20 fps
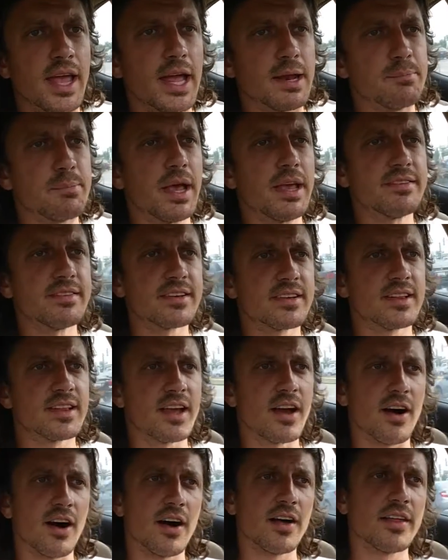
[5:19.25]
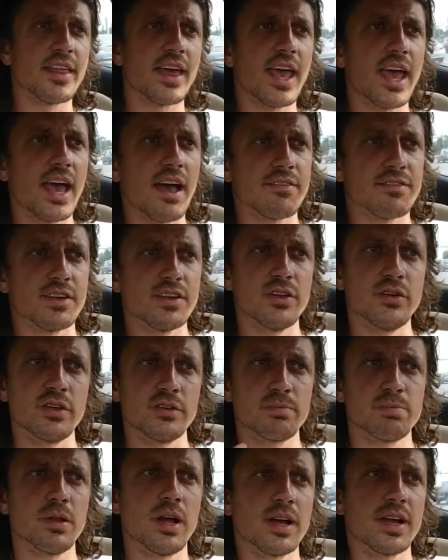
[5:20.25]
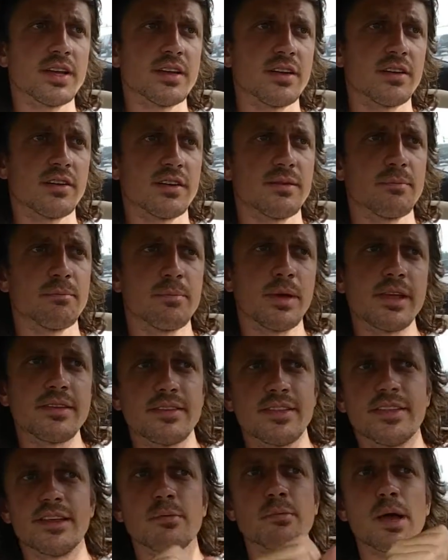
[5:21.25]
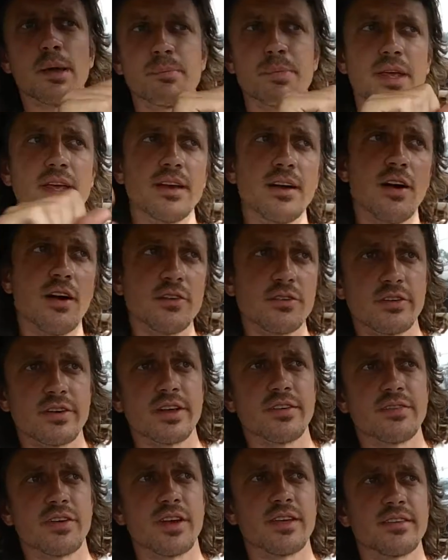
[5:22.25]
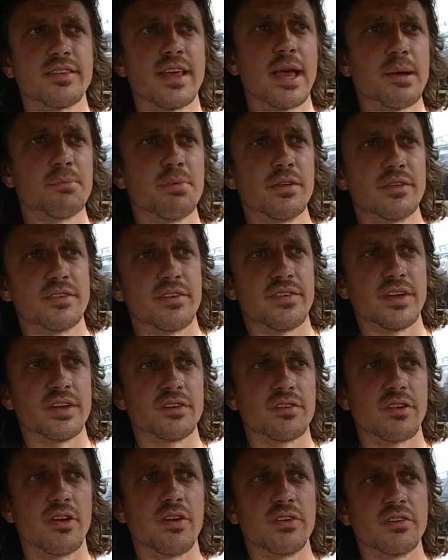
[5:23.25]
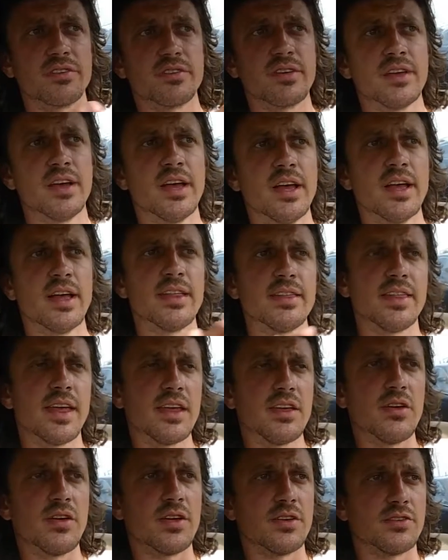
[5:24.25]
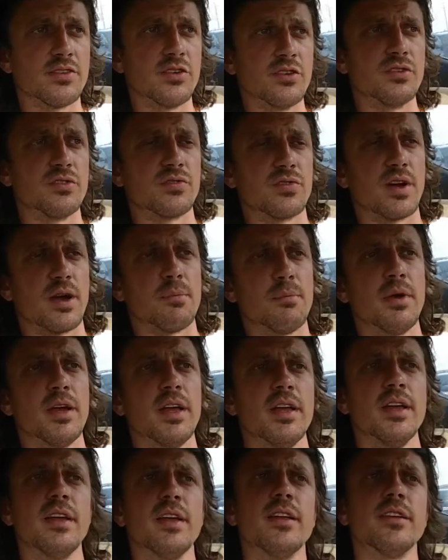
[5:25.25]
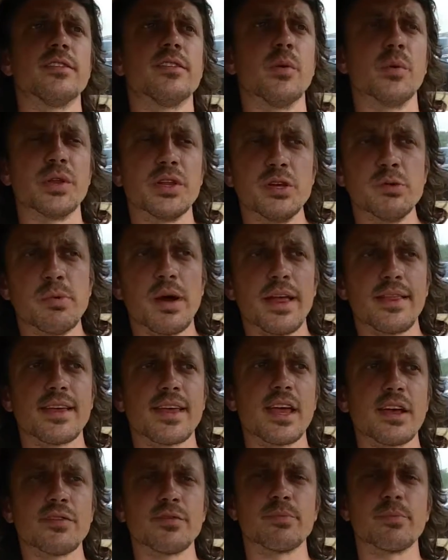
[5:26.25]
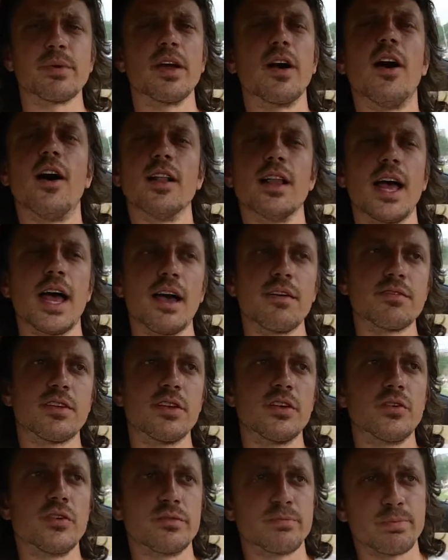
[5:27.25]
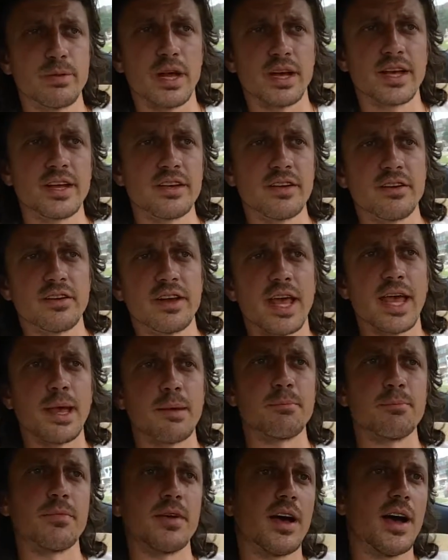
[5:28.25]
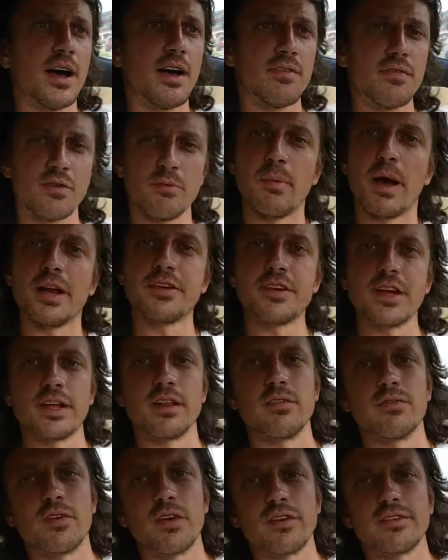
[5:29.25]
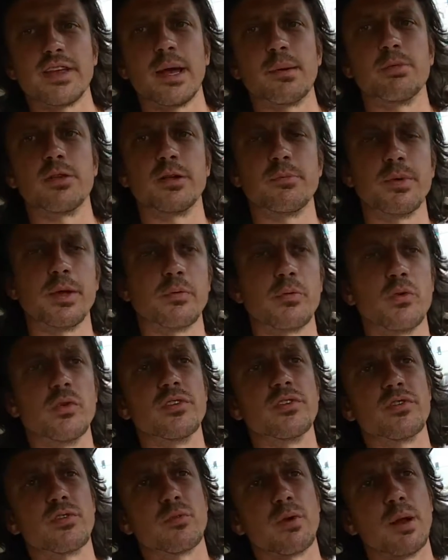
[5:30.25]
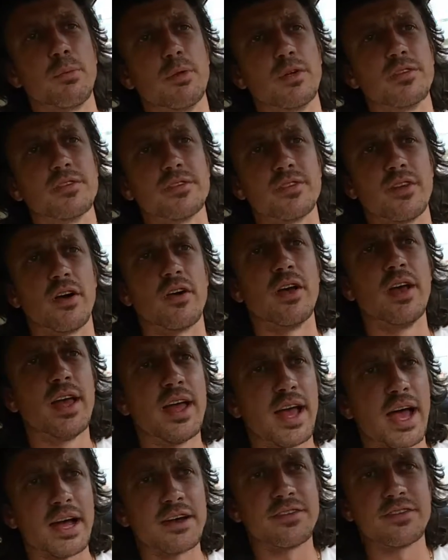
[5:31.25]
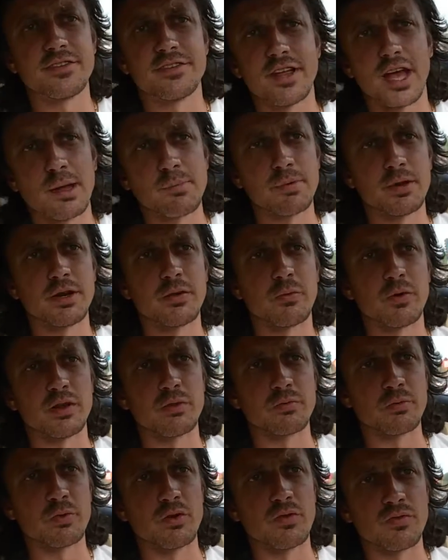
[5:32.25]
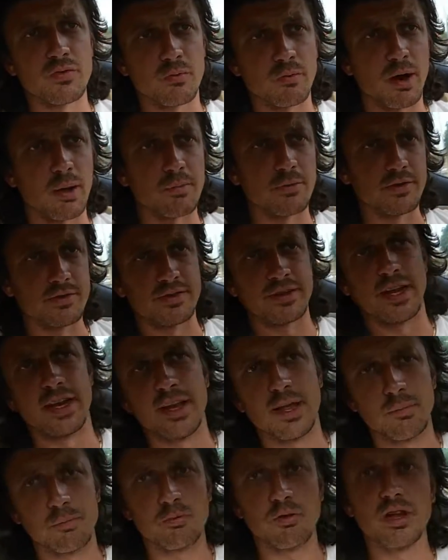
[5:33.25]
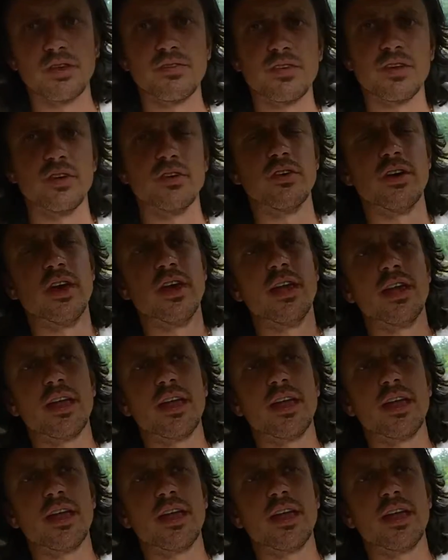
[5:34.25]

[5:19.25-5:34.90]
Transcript: and basically all they have to do is plug in your, there might be 100 different examples of intros that you can choose from. So when you buy the gig from me, all I have to do is plug in your name. For my channel, for example, it'd be Rules for Rebels. So I just type in the words Rule for Rebels and then hit preview,